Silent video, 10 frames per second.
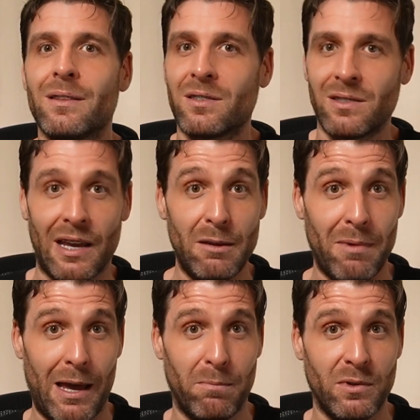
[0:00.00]
The same
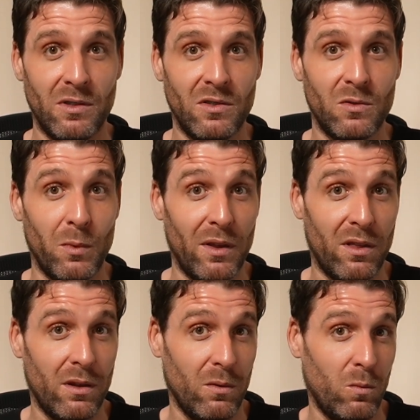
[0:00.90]
happens
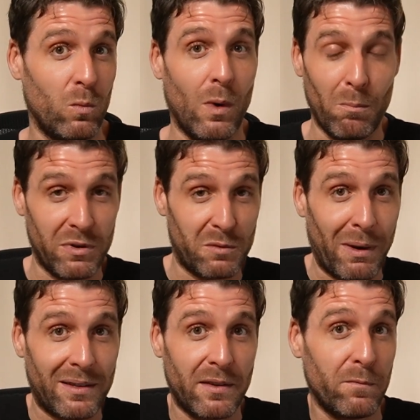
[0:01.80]
with one
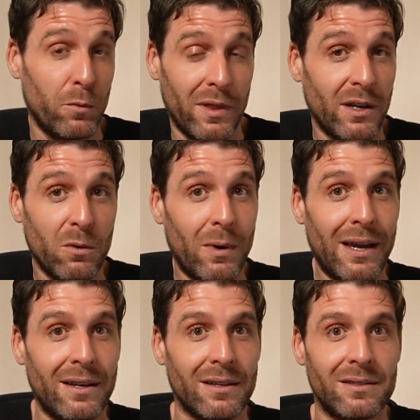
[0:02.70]
perspective within
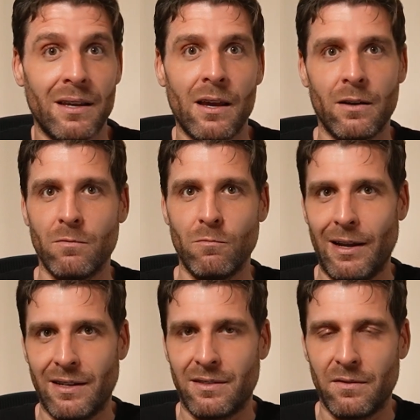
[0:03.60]
awareness
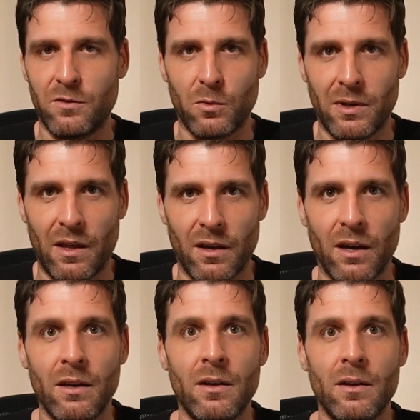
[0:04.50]
relative to
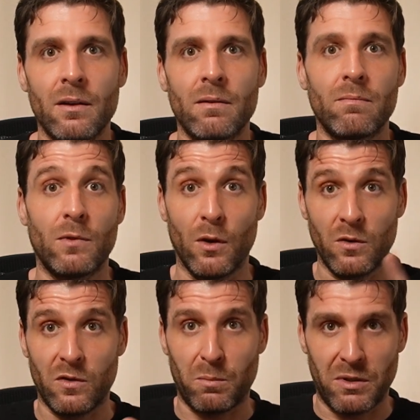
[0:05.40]
another.
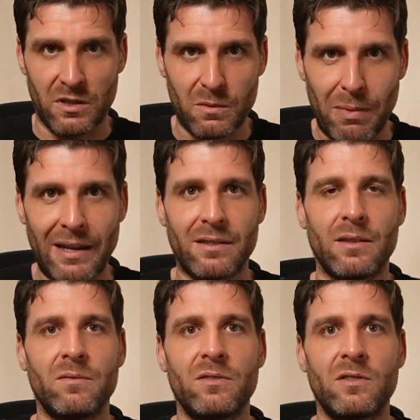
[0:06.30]
Those
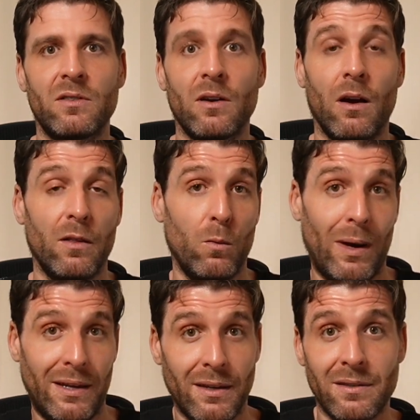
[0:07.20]
perspectives are the
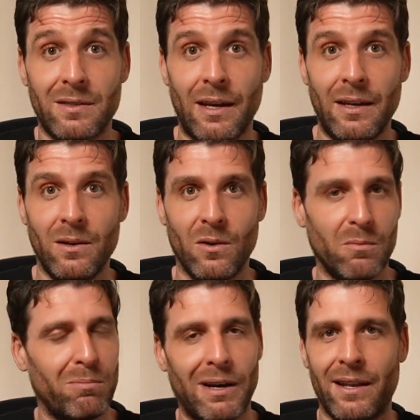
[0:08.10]
waking state
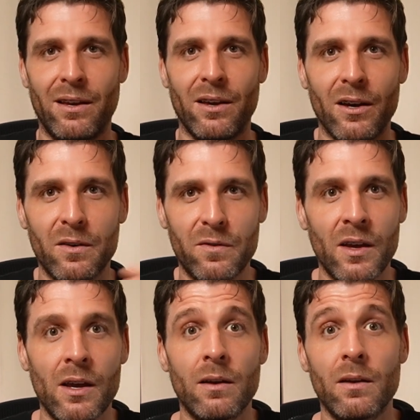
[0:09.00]
on planet Earth,
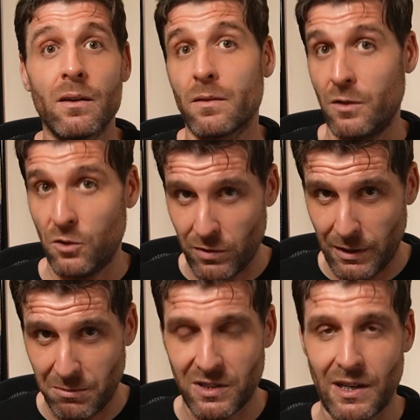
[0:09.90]
the
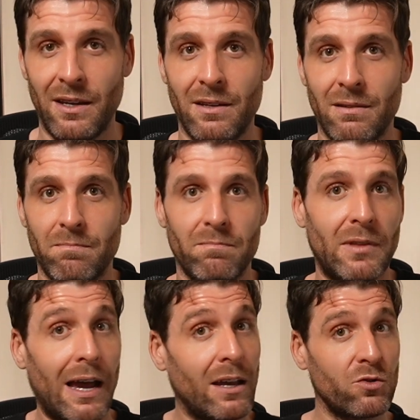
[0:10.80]
dream state,
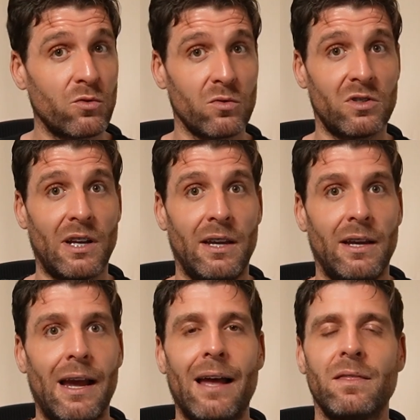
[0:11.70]
the astral state,
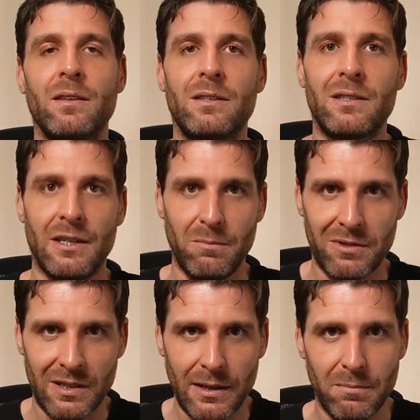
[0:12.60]
and the deep
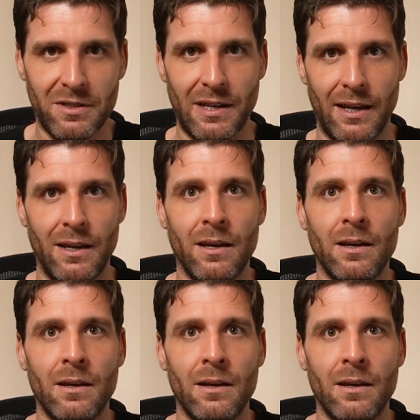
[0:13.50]
sleep state.